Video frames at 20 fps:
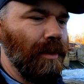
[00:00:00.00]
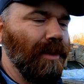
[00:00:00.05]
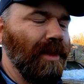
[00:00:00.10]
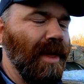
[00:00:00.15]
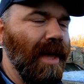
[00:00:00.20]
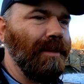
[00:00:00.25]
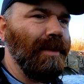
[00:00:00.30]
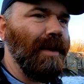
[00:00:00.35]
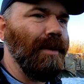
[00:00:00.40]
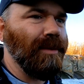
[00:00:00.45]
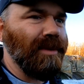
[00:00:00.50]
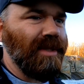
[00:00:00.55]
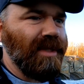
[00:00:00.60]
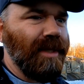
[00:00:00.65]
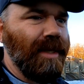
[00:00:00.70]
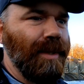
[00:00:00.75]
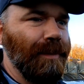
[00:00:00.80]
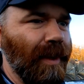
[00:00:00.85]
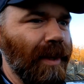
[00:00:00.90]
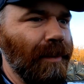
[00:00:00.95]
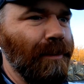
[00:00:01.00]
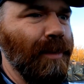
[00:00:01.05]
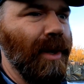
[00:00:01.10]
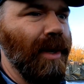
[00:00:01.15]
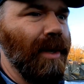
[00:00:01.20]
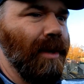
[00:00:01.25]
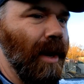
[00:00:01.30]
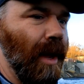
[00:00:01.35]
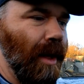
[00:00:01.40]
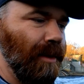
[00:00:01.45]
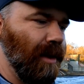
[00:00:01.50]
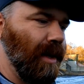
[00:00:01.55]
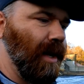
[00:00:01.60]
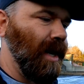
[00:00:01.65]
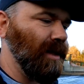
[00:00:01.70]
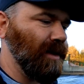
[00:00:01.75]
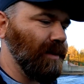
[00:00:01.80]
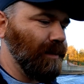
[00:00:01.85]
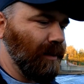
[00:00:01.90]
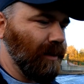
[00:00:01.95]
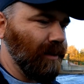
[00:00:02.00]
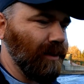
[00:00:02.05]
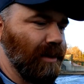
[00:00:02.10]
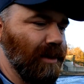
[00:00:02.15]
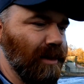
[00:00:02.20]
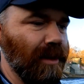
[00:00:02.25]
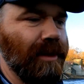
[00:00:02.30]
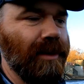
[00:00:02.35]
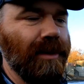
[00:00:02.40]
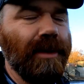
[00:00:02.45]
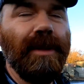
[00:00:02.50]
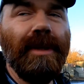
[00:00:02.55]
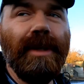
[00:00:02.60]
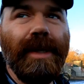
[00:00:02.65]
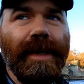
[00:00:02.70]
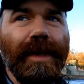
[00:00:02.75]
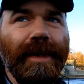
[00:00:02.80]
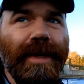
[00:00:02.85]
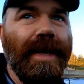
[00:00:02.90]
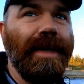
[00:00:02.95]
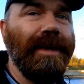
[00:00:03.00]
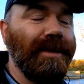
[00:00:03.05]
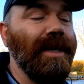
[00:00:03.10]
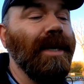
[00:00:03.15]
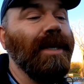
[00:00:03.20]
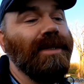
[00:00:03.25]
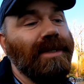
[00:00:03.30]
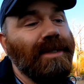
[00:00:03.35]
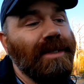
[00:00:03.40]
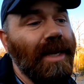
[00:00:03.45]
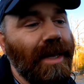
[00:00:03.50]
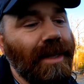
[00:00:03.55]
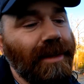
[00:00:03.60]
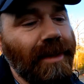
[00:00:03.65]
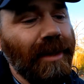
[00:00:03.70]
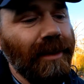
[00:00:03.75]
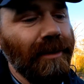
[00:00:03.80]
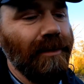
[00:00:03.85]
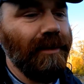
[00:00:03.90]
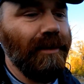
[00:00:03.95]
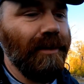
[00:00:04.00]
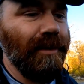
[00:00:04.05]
that they were sleeping, but in other gospels it does say that